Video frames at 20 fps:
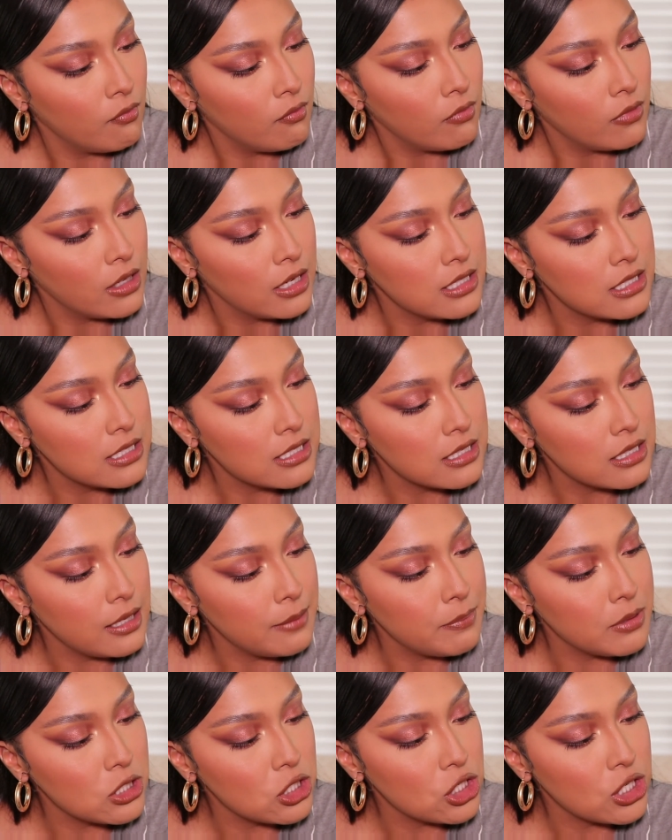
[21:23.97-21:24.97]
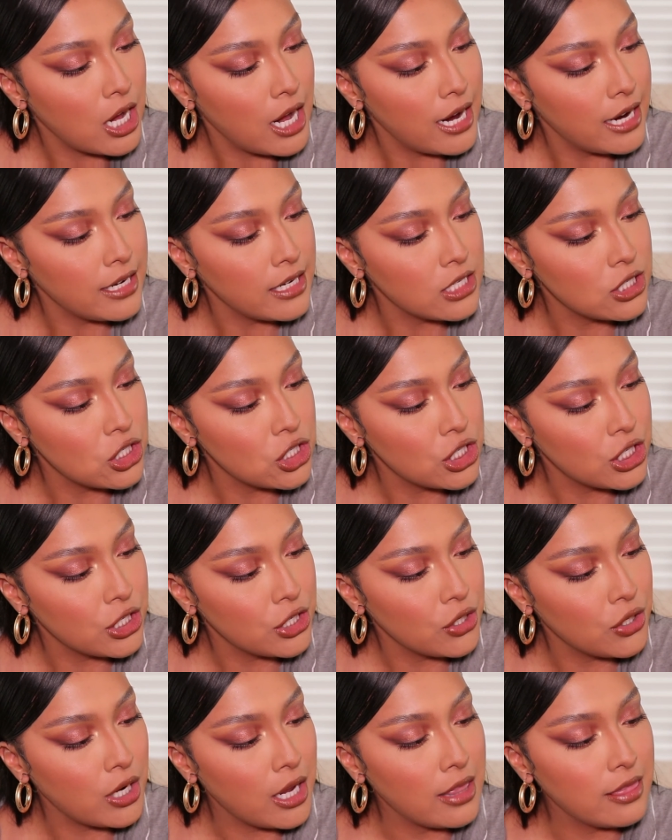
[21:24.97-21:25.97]
Slip Shine
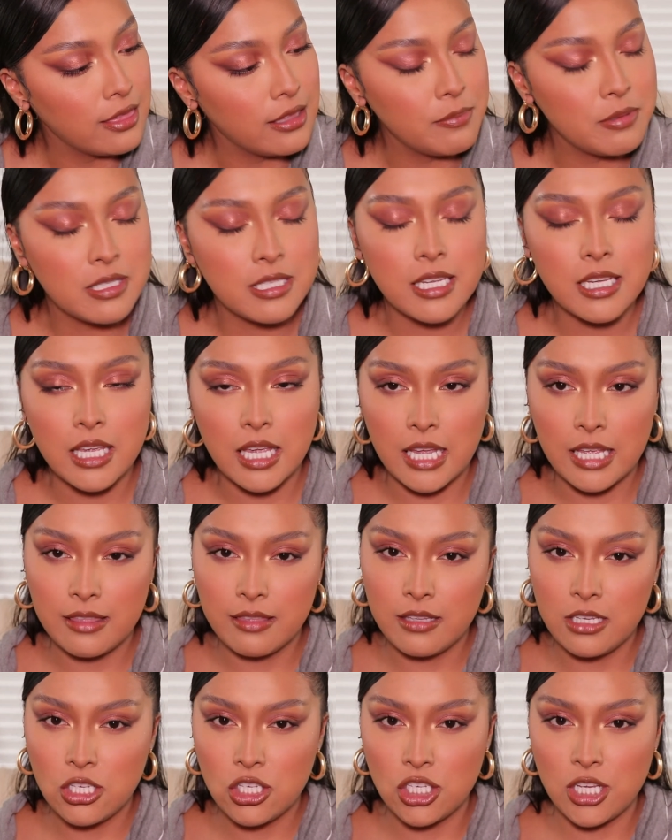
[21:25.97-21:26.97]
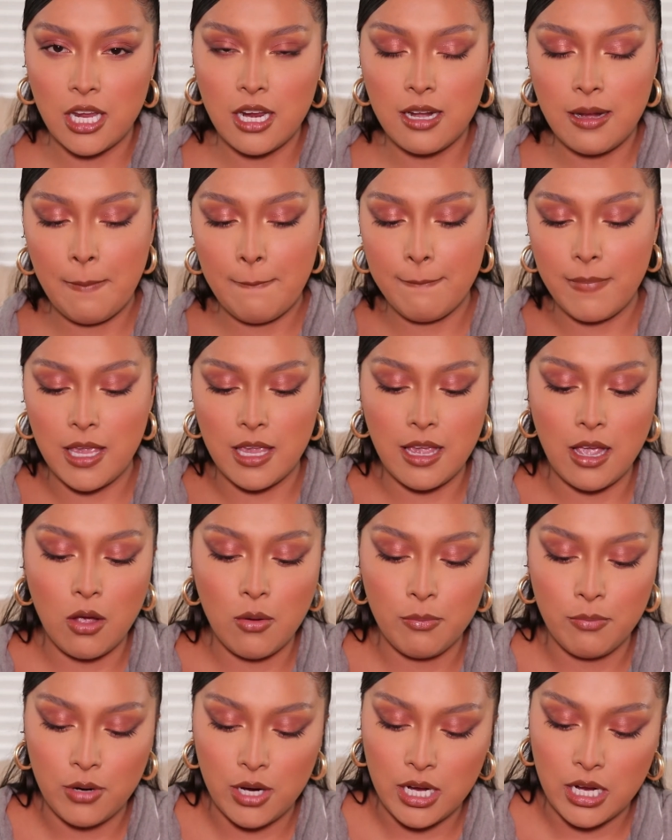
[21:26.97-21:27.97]
Sheer lipstick in the shade
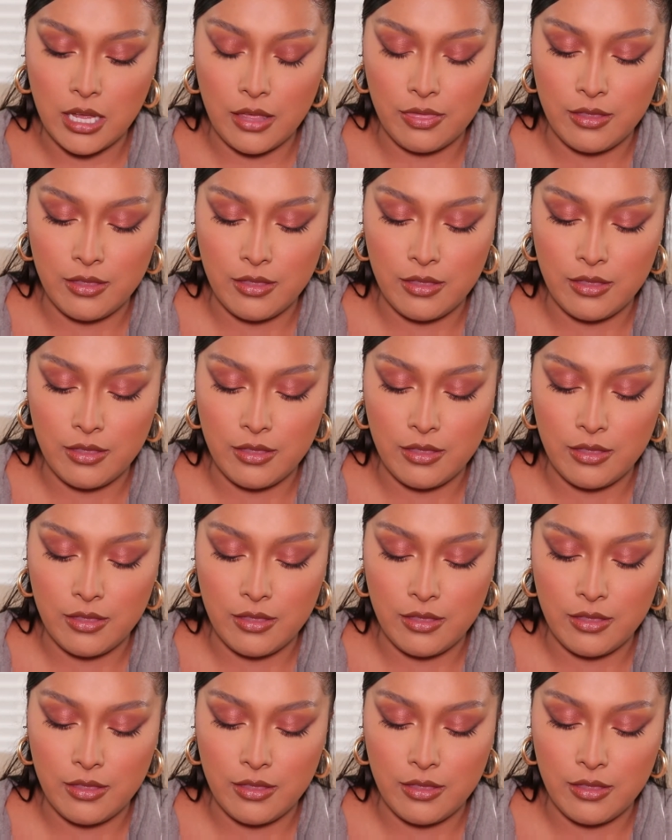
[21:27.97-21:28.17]
Makeout Break.